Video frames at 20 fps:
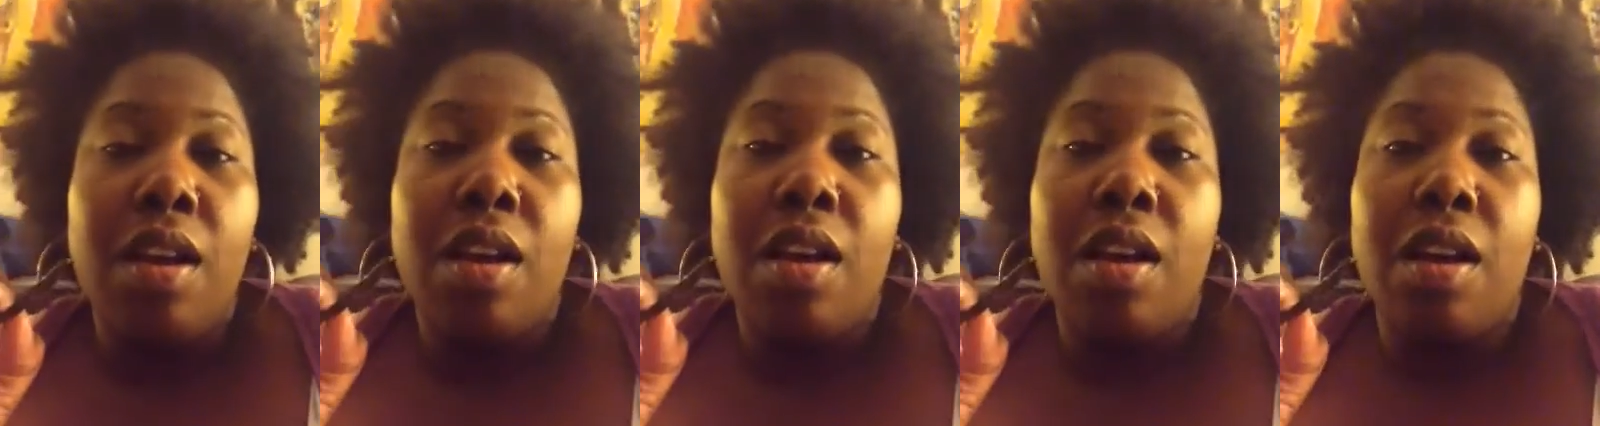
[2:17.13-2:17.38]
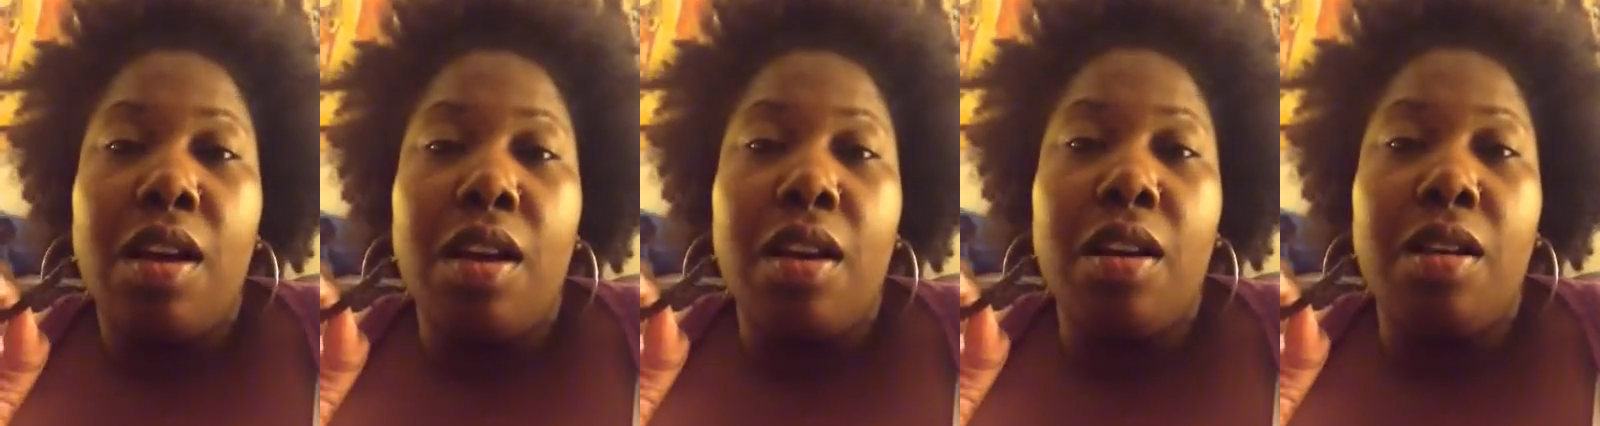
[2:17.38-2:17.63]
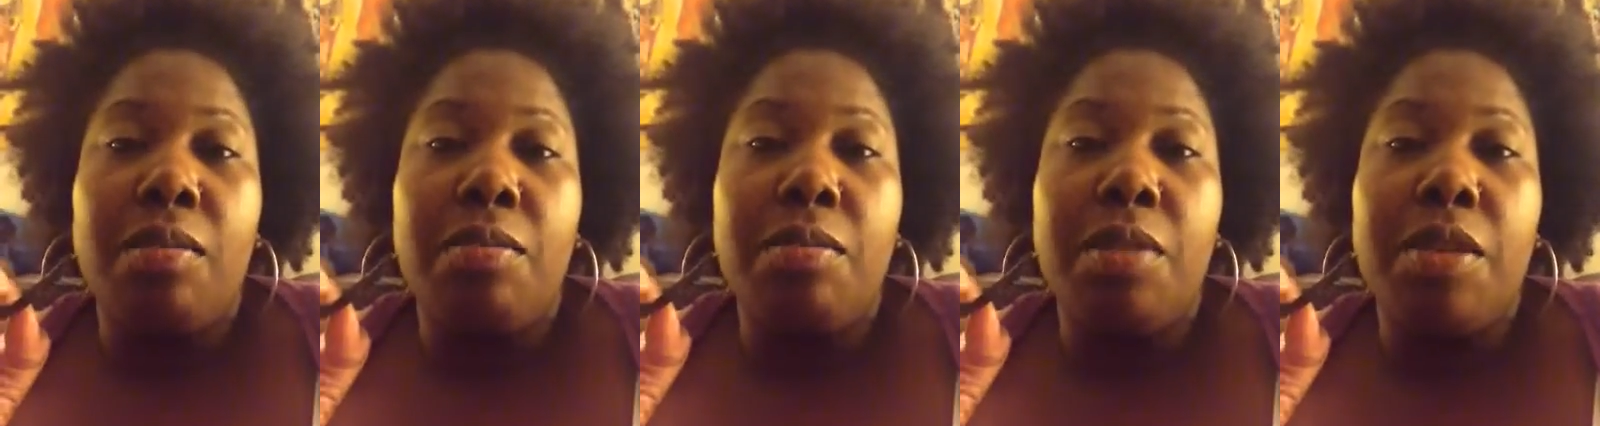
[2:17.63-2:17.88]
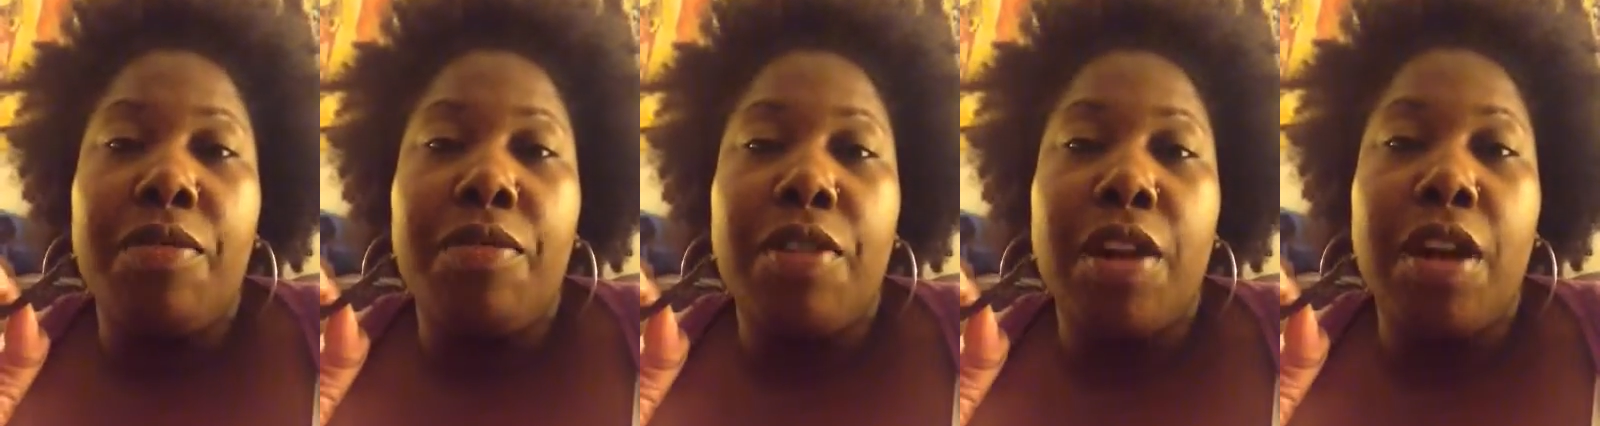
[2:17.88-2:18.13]

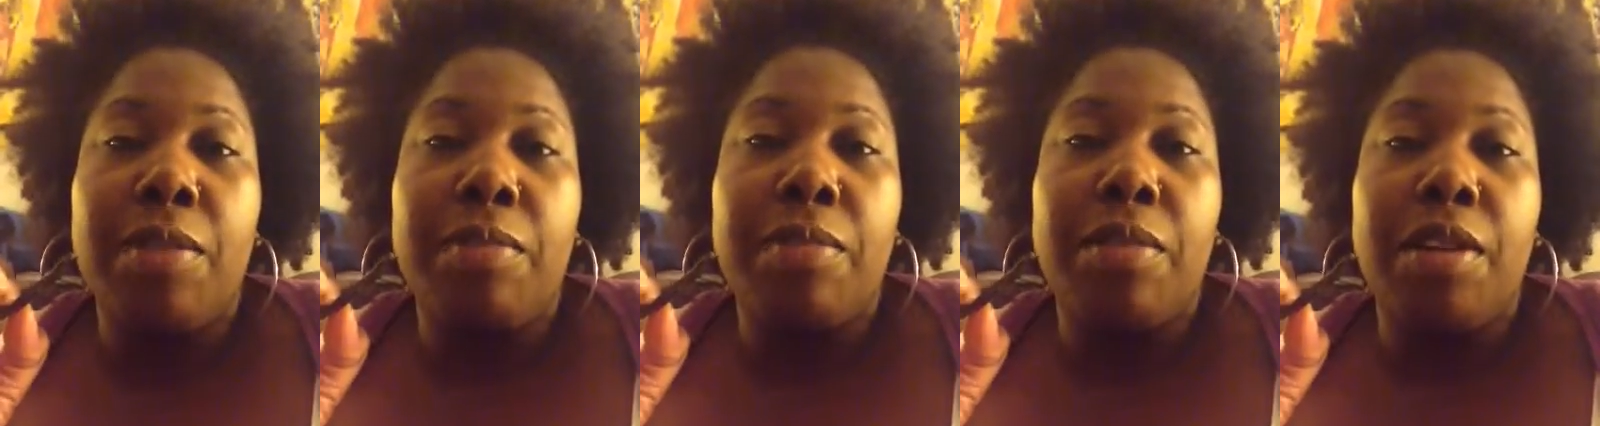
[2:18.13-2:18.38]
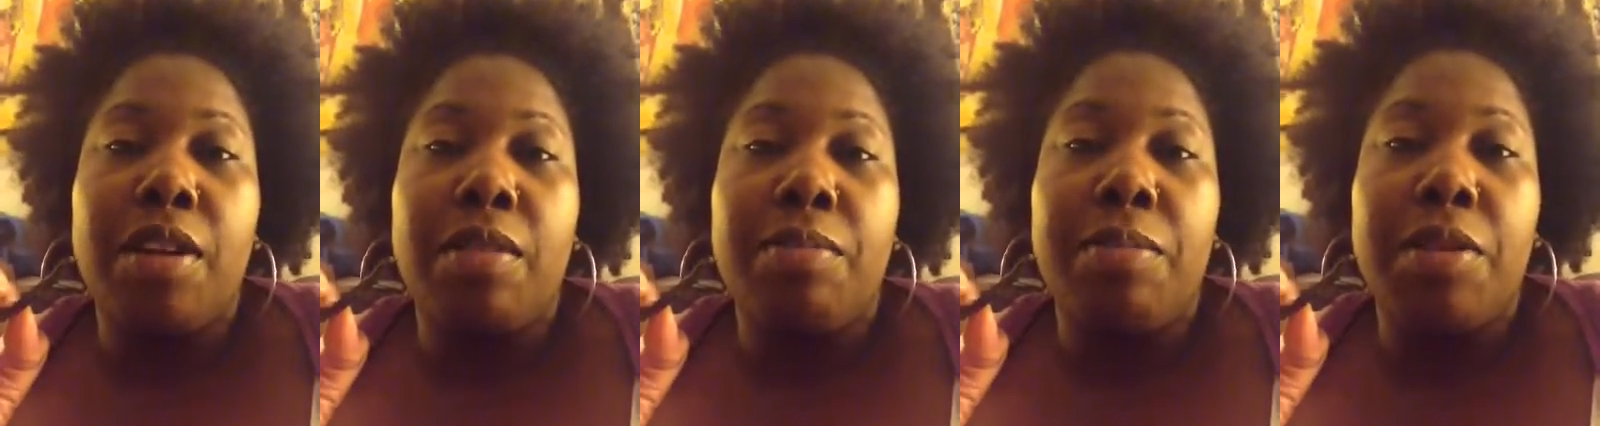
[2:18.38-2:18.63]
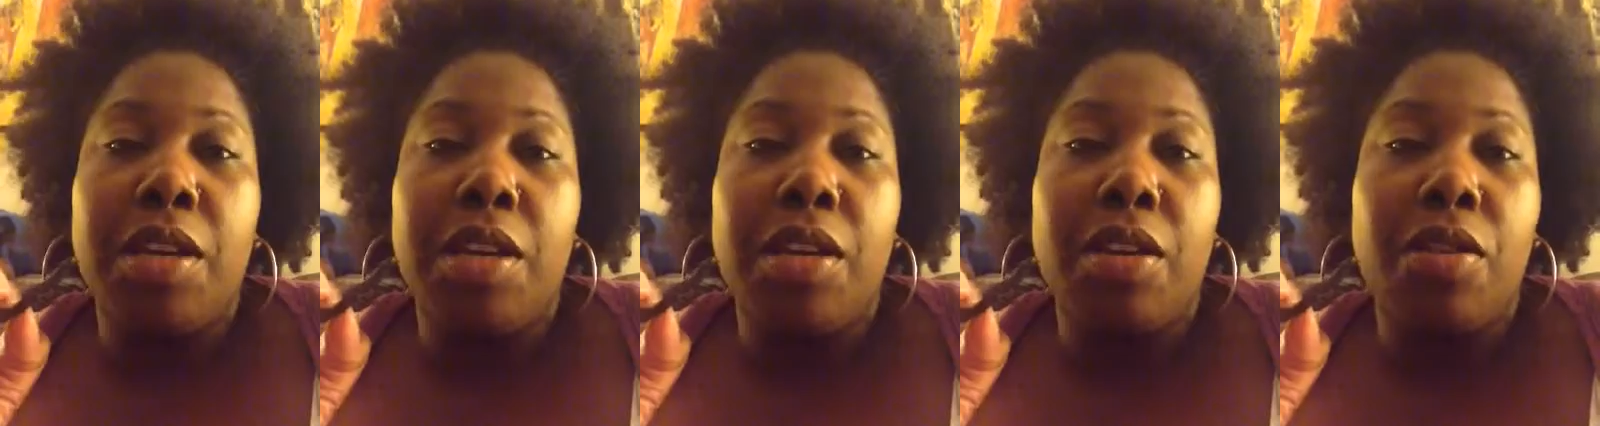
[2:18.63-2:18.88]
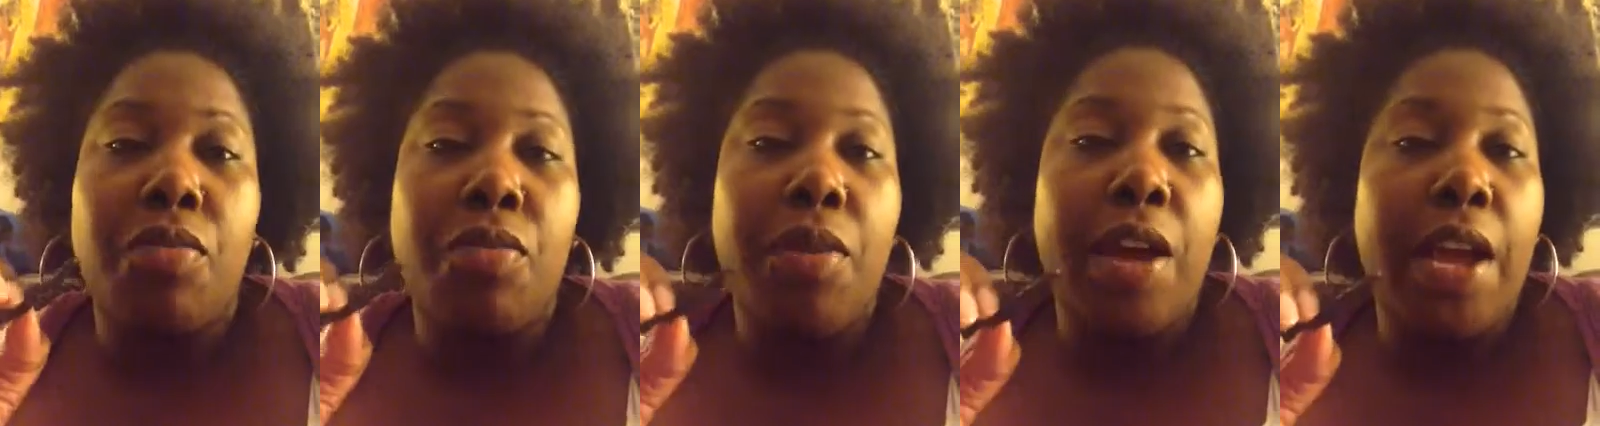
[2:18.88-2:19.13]
If I'm going to be
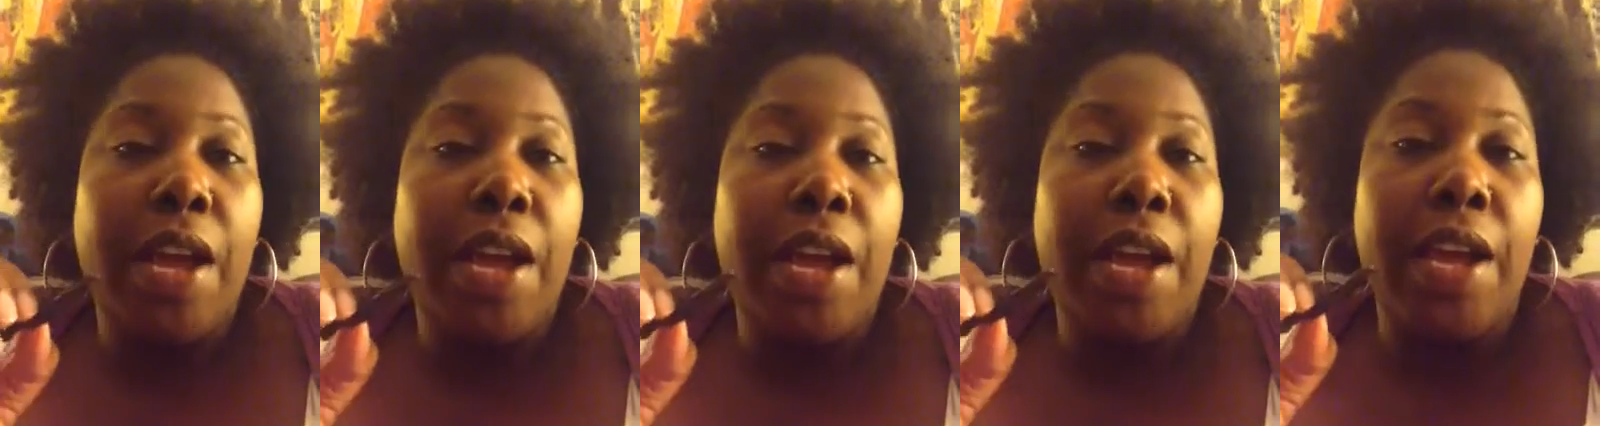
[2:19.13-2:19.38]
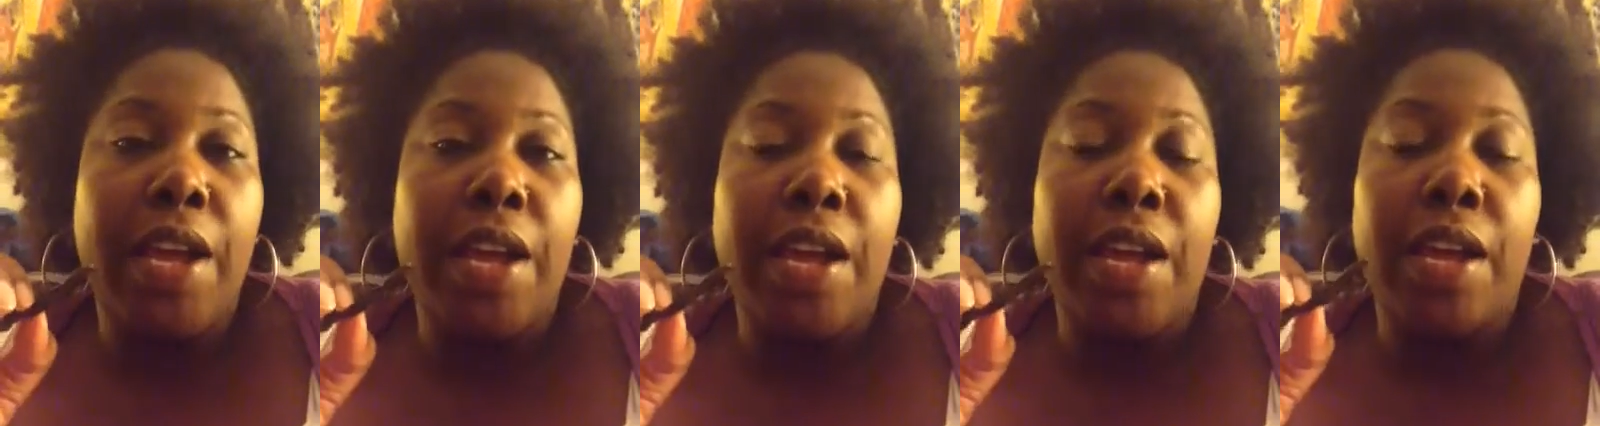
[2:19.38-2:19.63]
away,